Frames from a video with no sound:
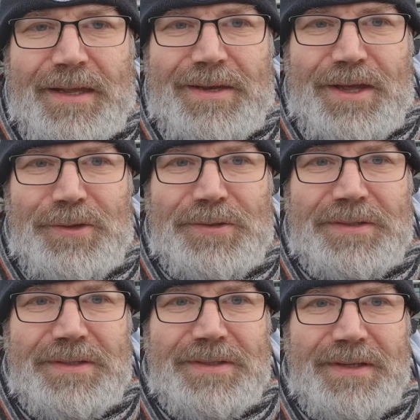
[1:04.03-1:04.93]
Now,
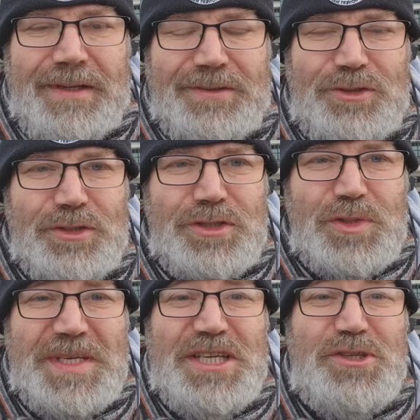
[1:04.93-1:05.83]
it took
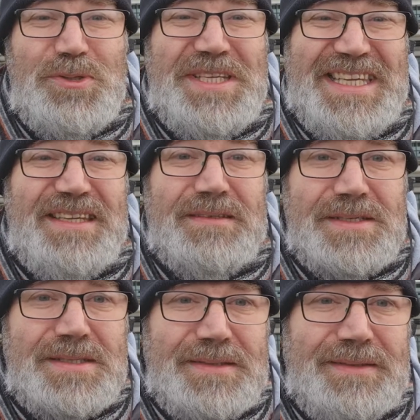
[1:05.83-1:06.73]
22
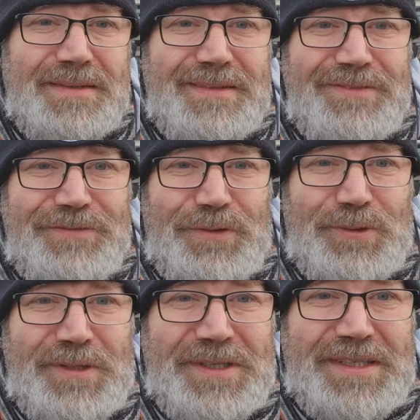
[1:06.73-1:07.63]
years
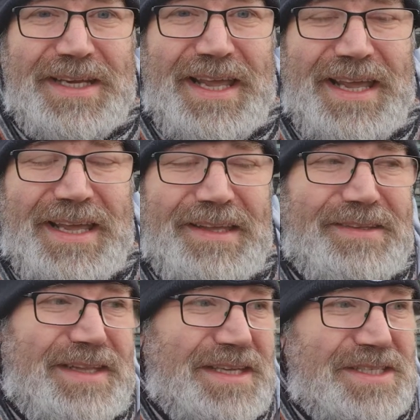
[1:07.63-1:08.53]
for
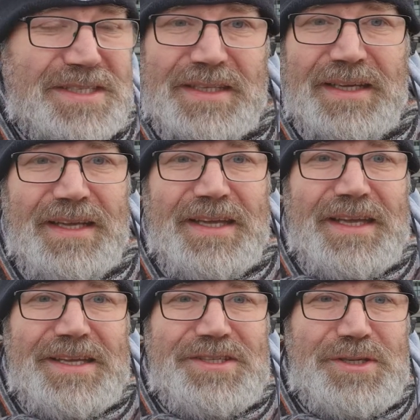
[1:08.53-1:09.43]
this
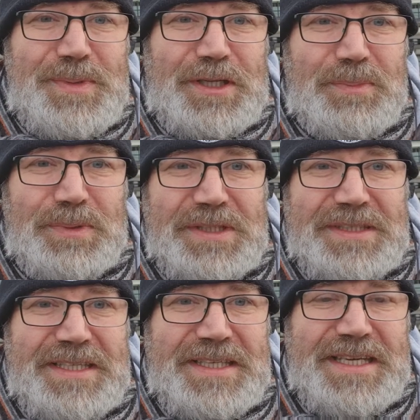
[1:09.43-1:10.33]
to be
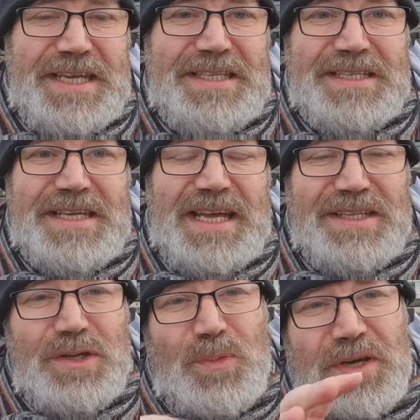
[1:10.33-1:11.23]
completely created,
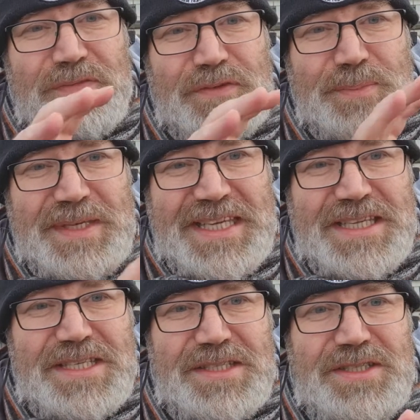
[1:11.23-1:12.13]
and they worked from
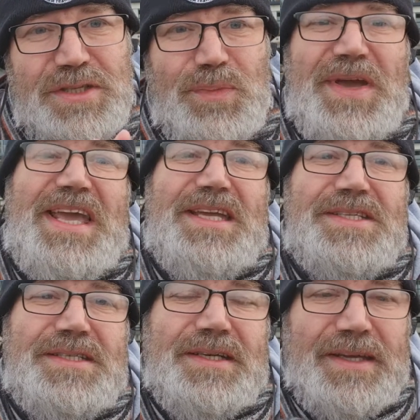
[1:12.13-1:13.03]
east to
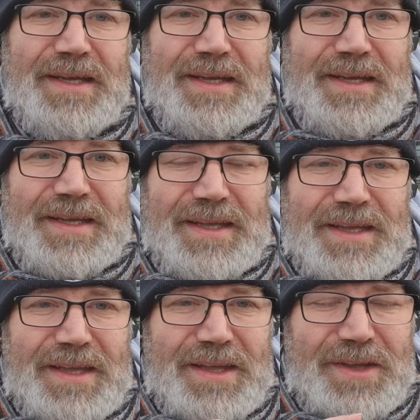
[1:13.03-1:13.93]
west,
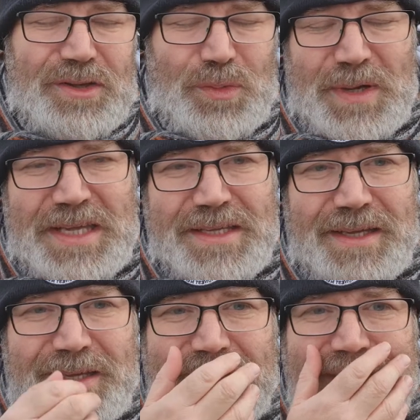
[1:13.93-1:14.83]
quite
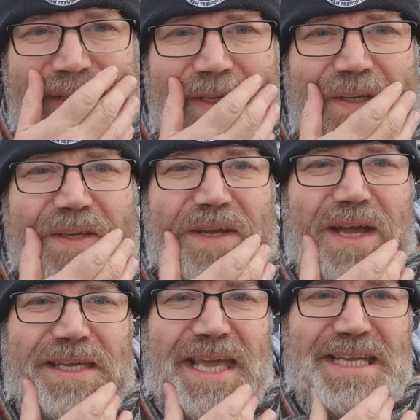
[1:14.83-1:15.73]

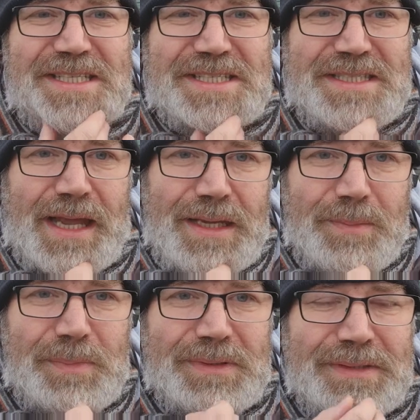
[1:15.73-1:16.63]
against type.